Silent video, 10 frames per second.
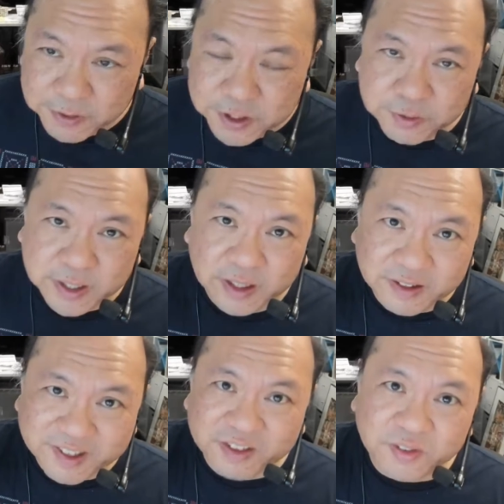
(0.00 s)
in which you write
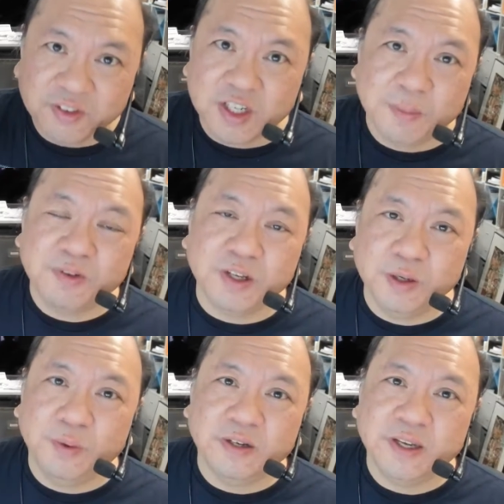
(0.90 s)
a list of steps
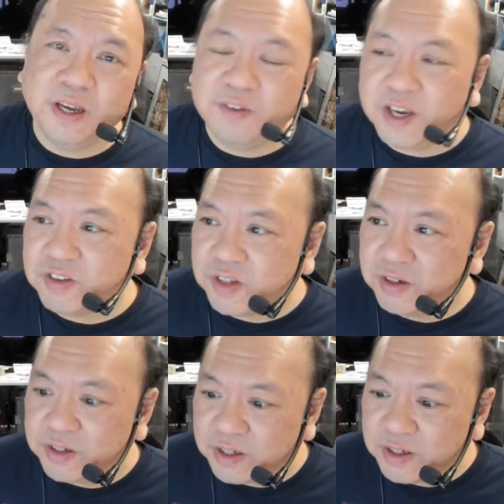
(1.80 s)
that you want to have
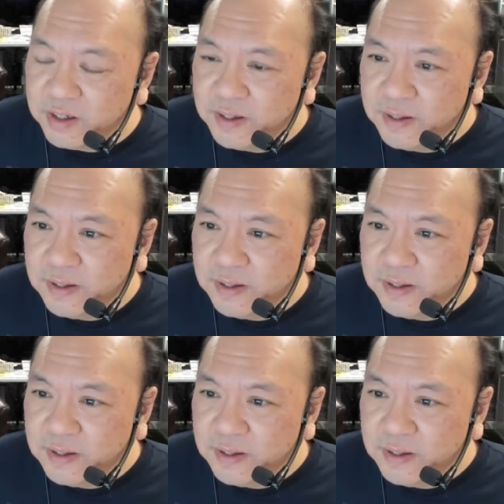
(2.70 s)
executed.